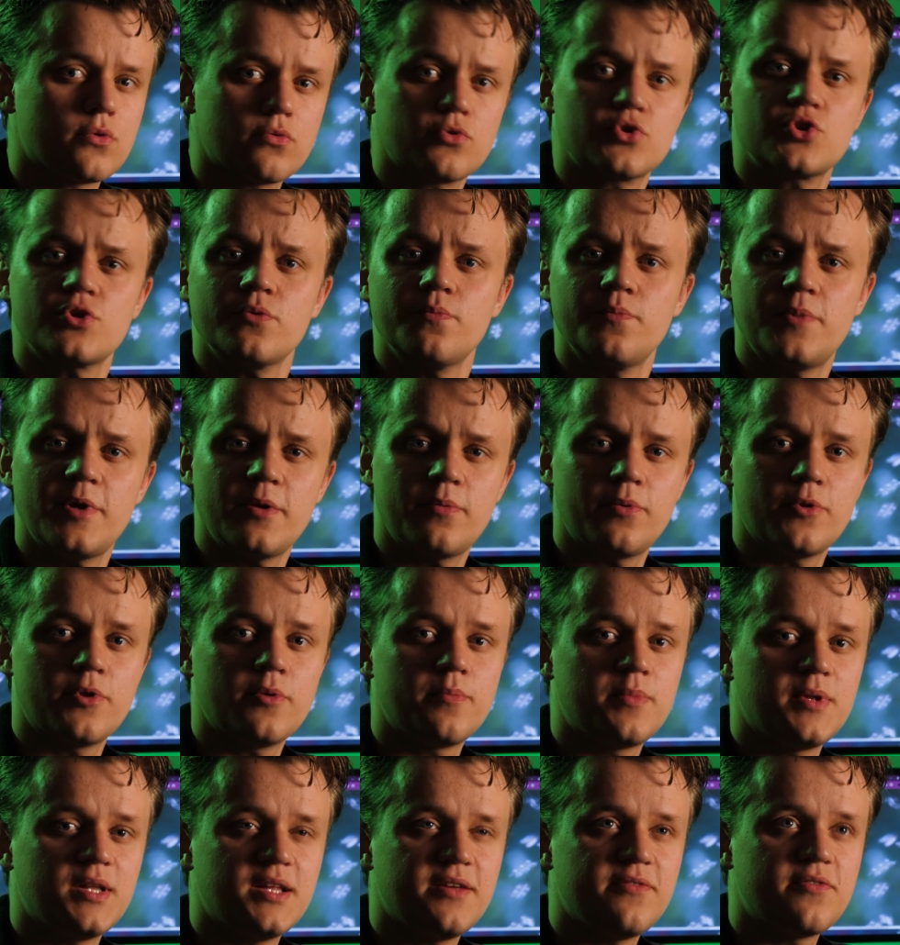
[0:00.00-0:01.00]
There are some people that
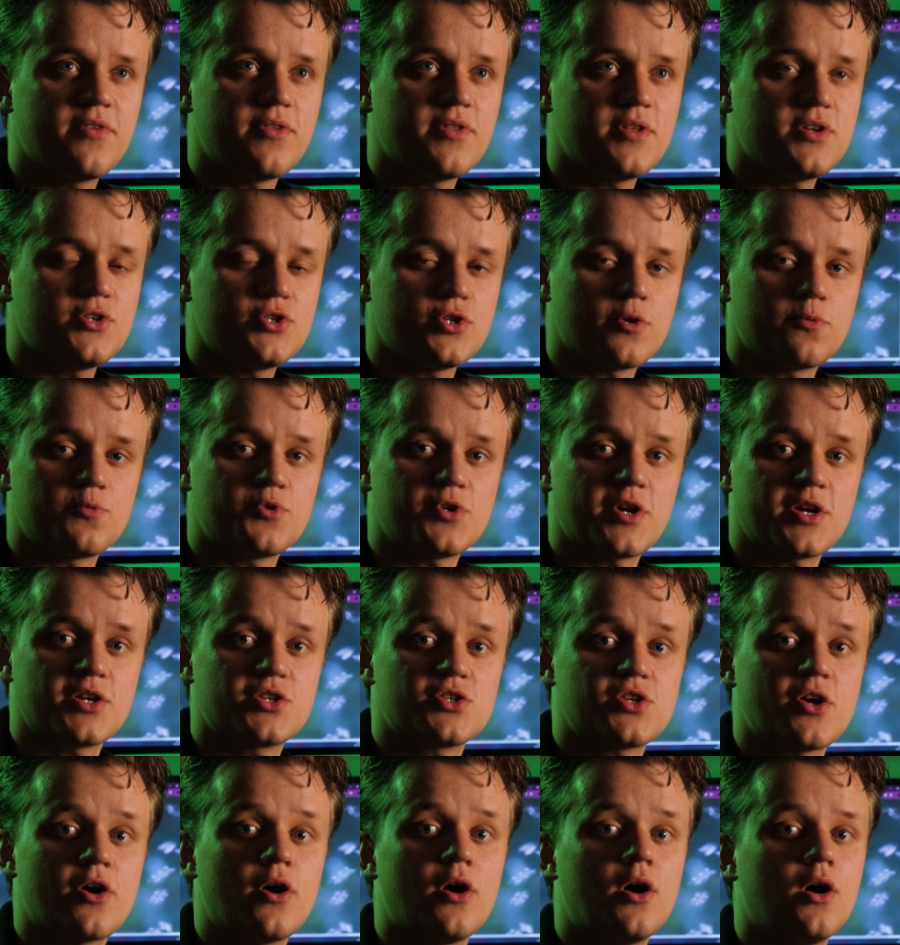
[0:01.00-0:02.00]
believe that these
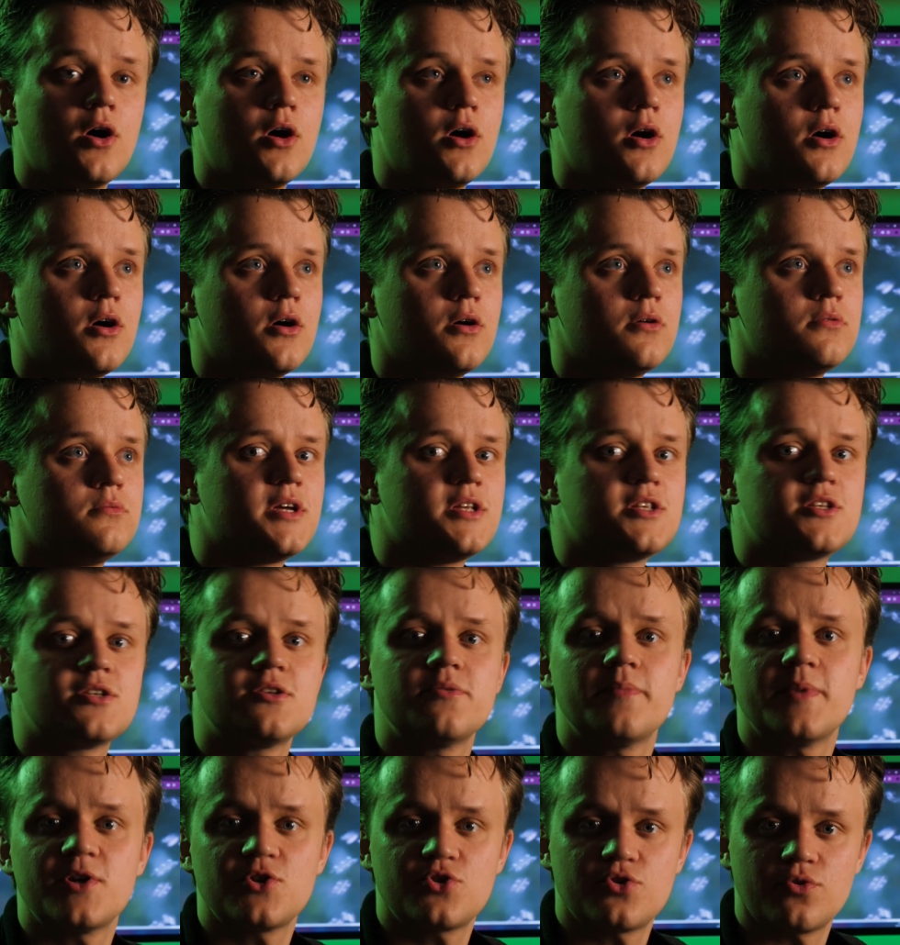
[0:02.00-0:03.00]
objects are
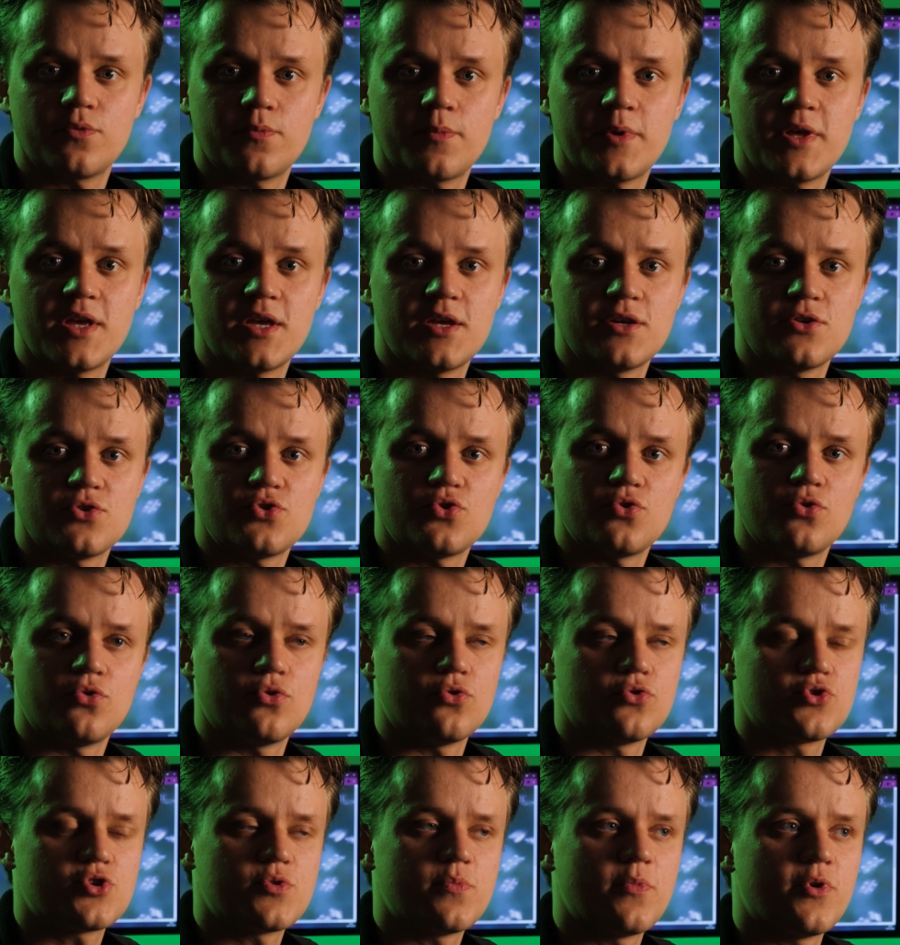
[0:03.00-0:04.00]
interdimensional beings
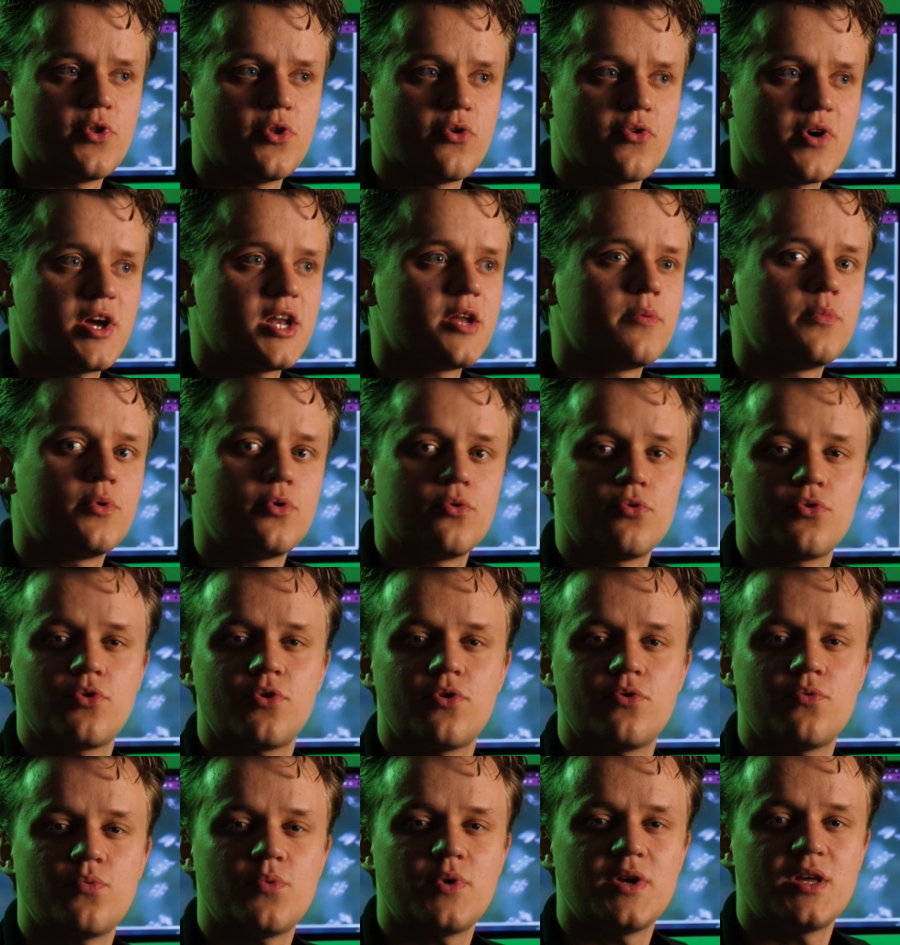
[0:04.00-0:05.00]
or some other animal
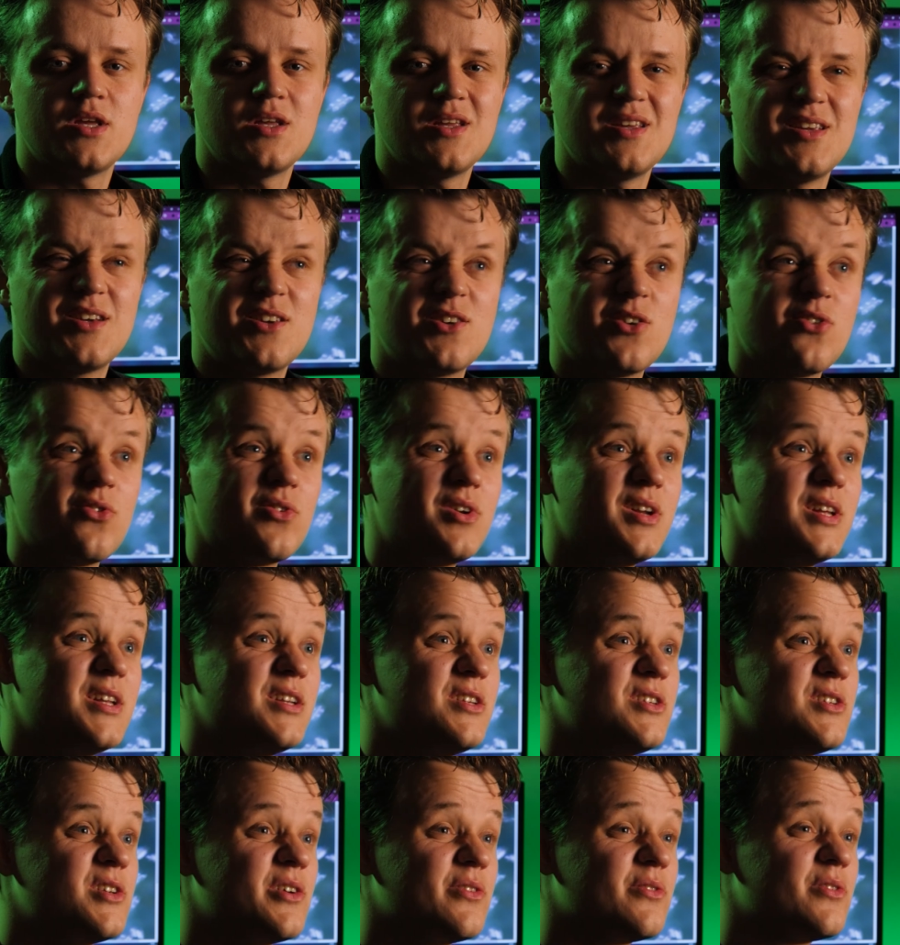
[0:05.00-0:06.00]
that we currently
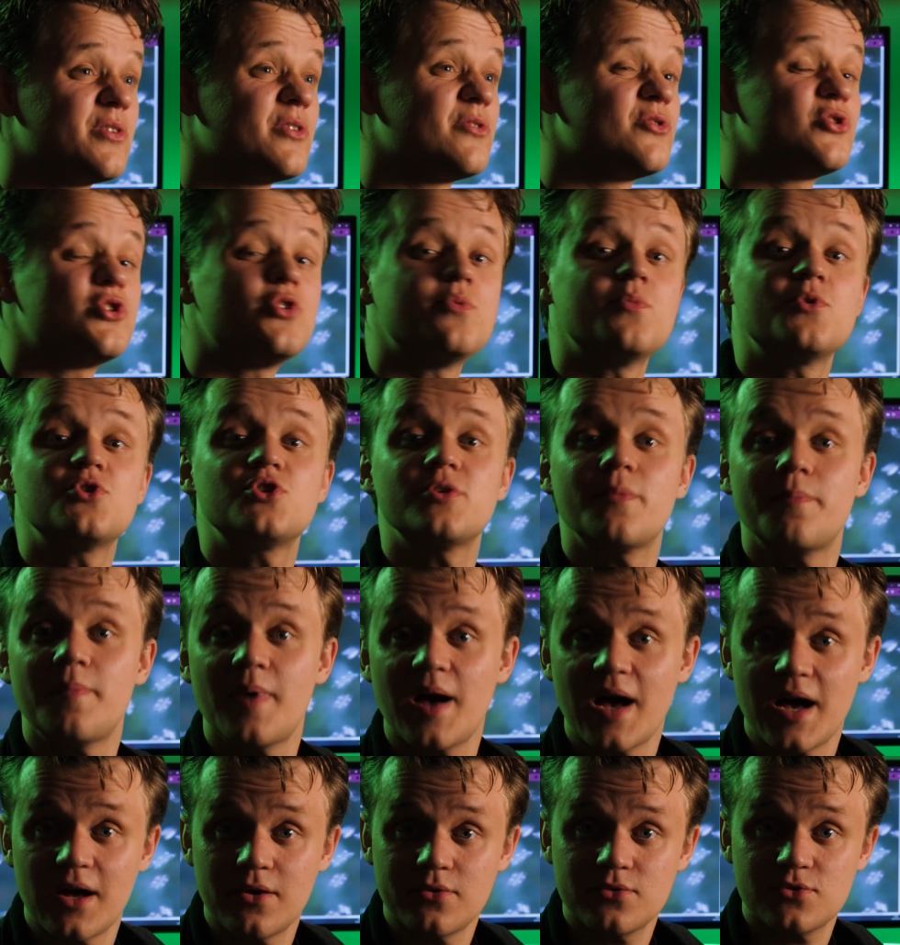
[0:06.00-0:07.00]
don't know too much
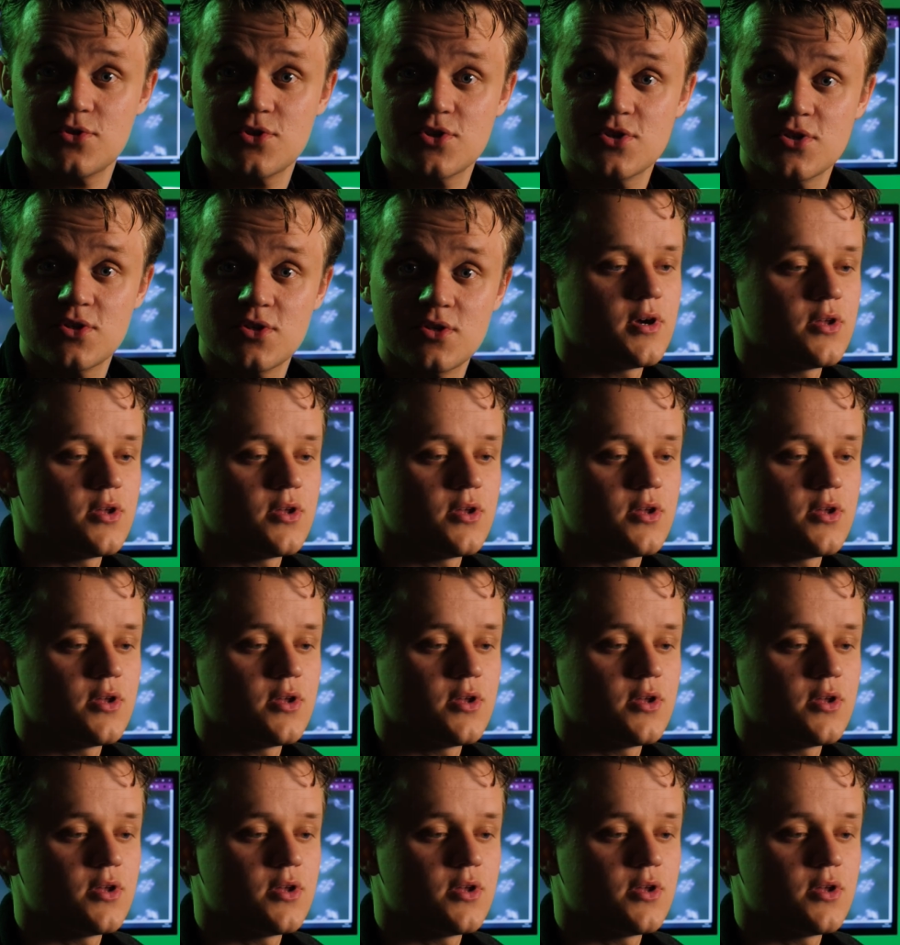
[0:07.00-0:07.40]
about.